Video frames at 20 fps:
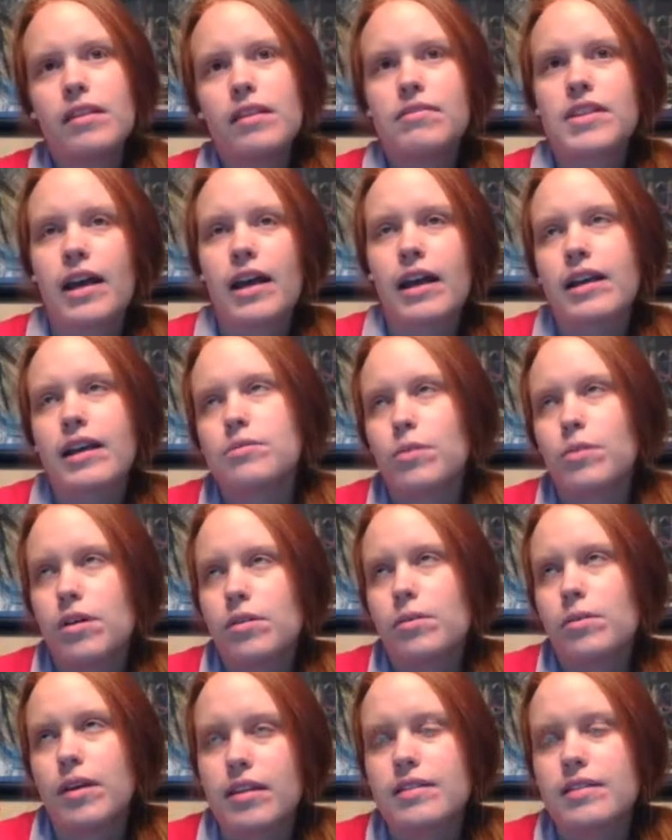
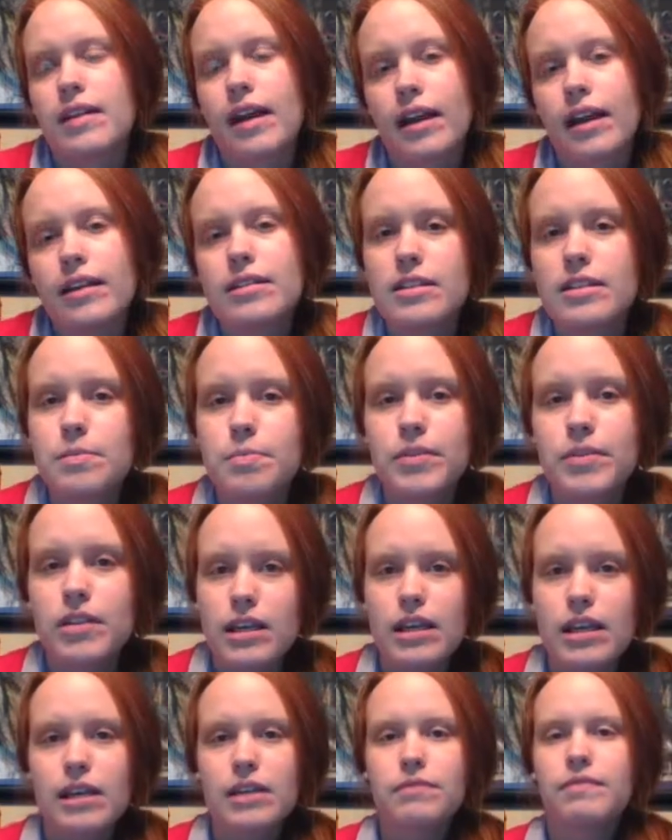scientists
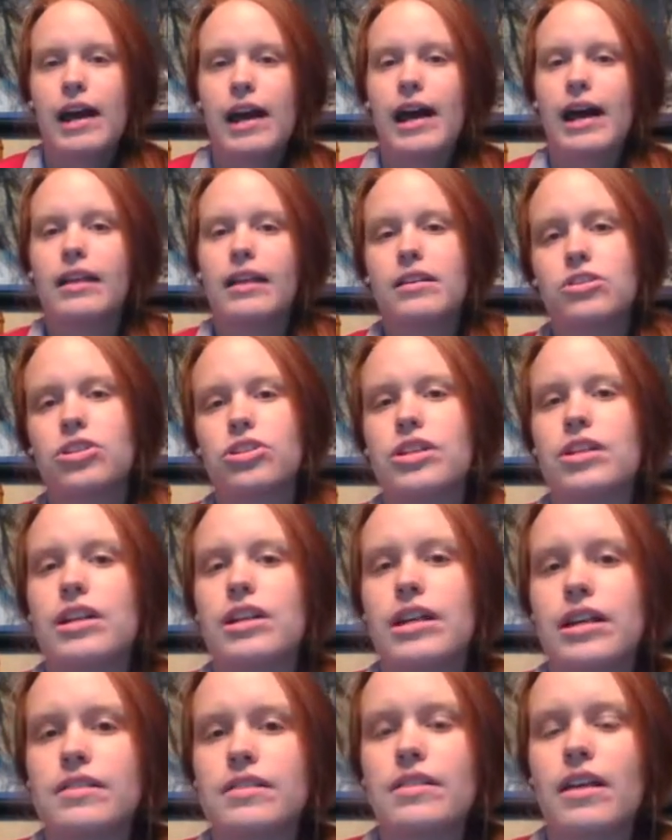believe that the
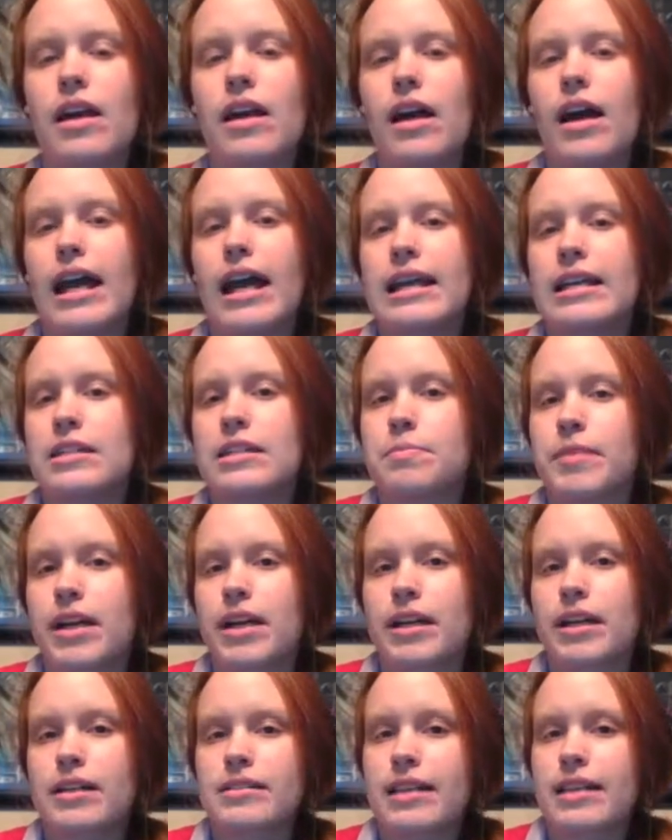cheetahs
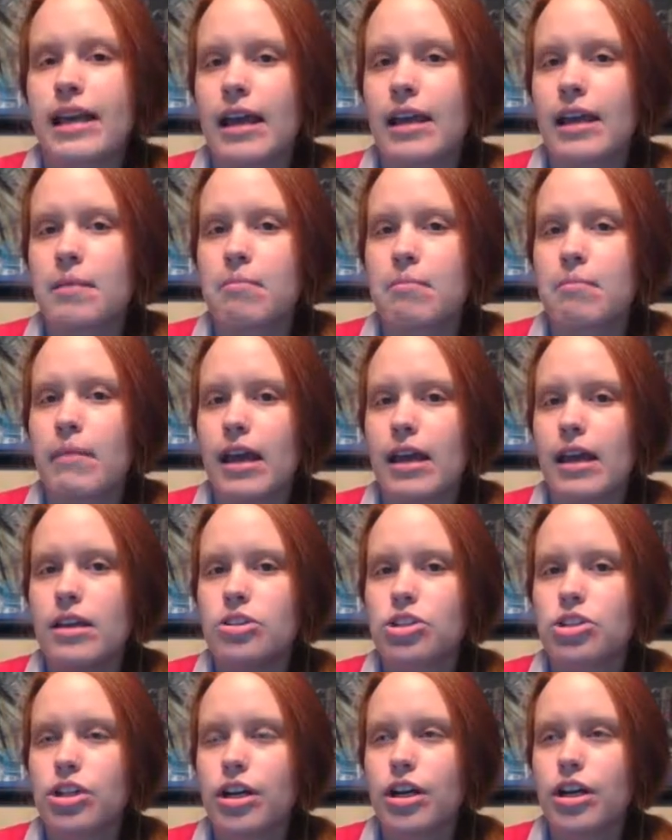experience like a
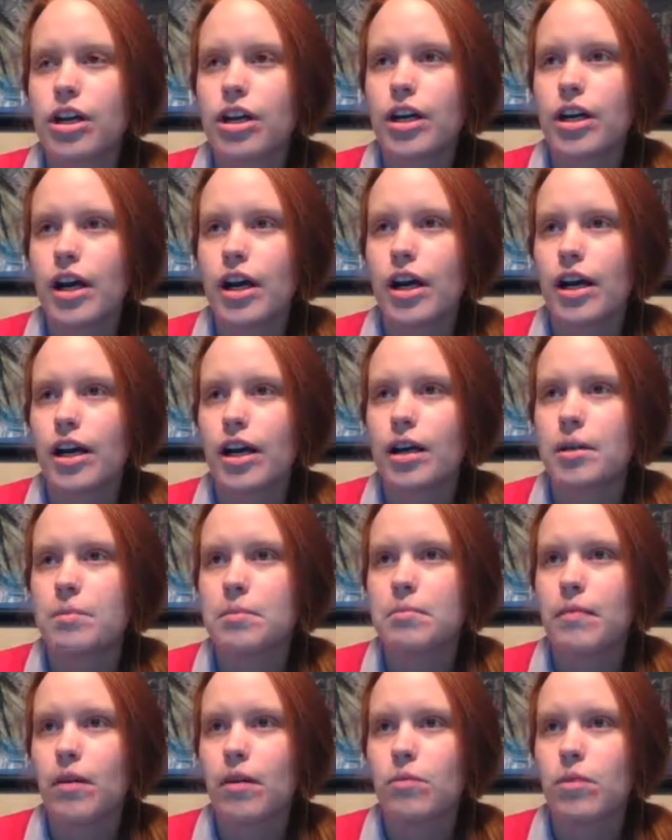major,
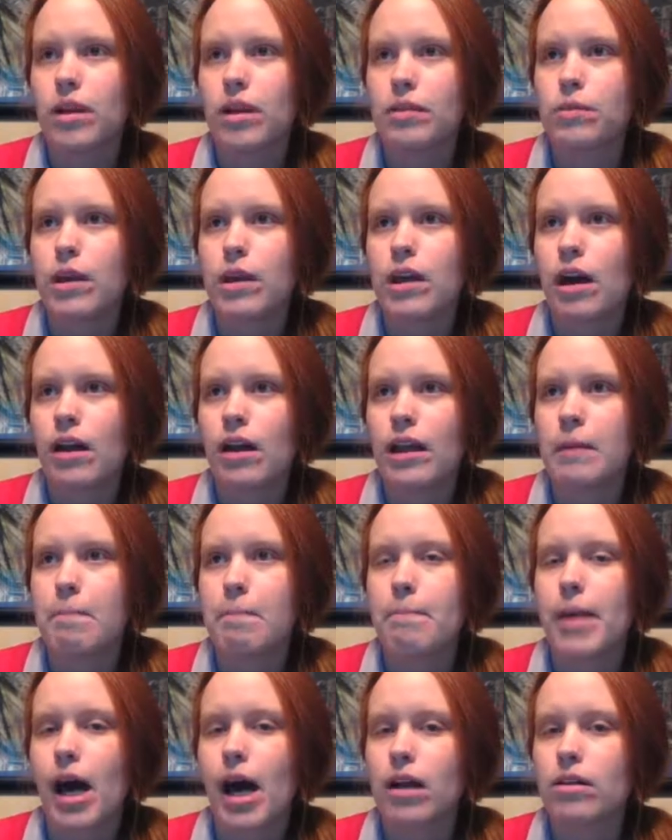what we call a
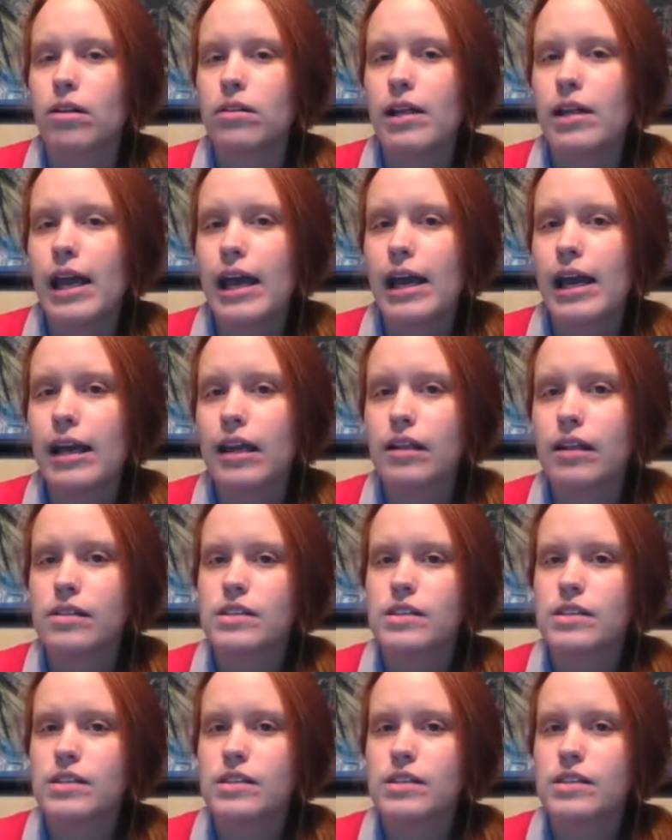bottleneck.